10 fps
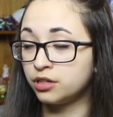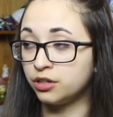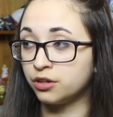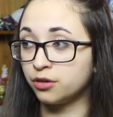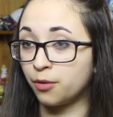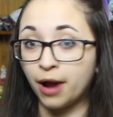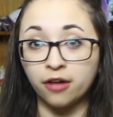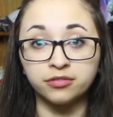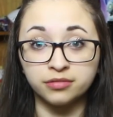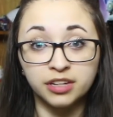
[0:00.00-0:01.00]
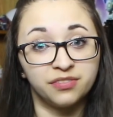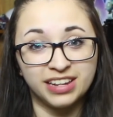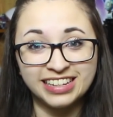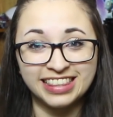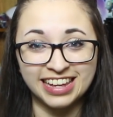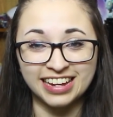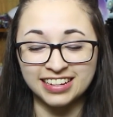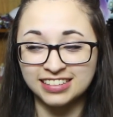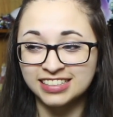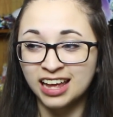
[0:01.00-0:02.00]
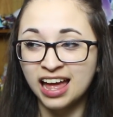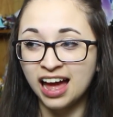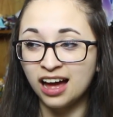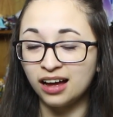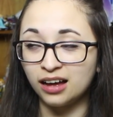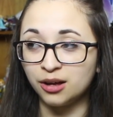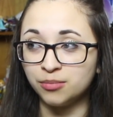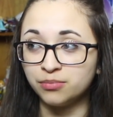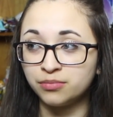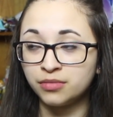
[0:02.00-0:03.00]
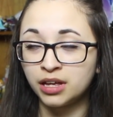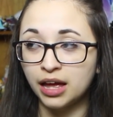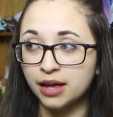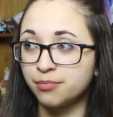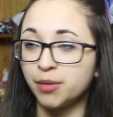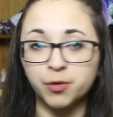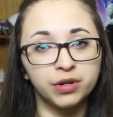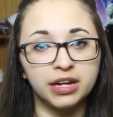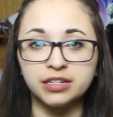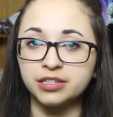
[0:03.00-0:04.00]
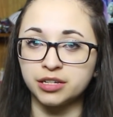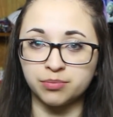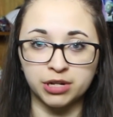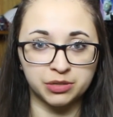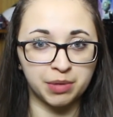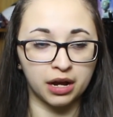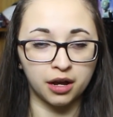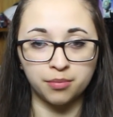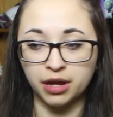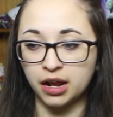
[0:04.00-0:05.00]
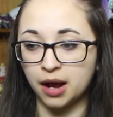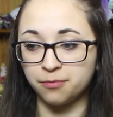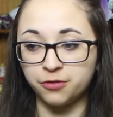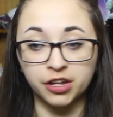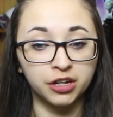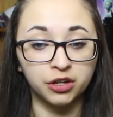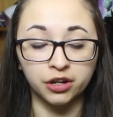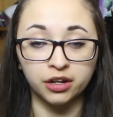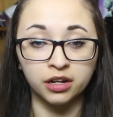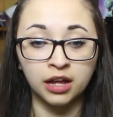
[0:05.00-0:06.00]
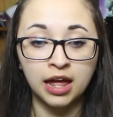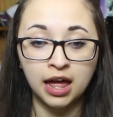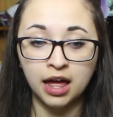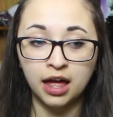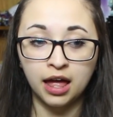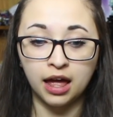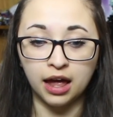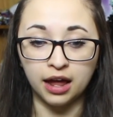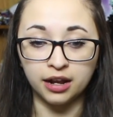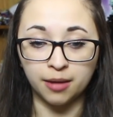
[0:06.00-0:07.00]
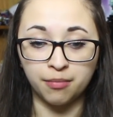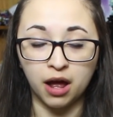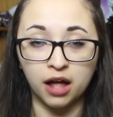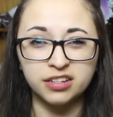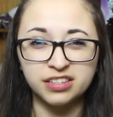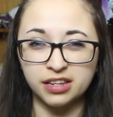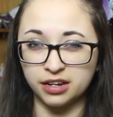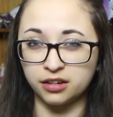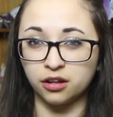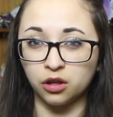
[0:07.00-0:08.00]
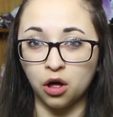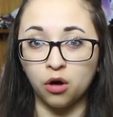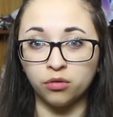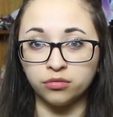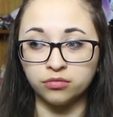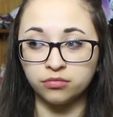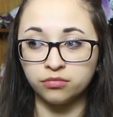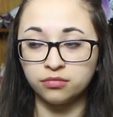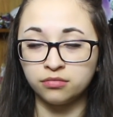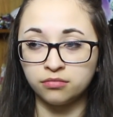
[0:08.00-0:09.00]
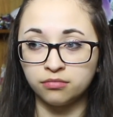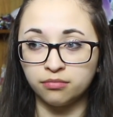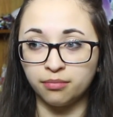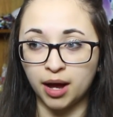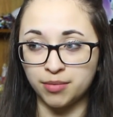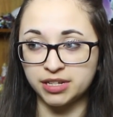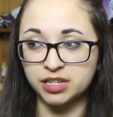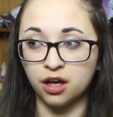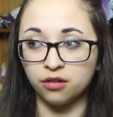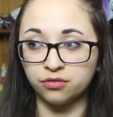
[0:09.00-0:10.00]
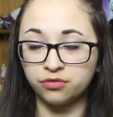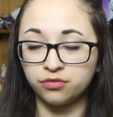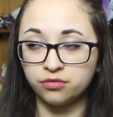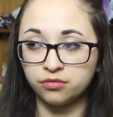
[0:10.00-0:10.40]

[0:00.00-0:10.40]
you know, around living things, my mood instantly picks back up and I'm feeling good, and I'm not sitting alone by myself.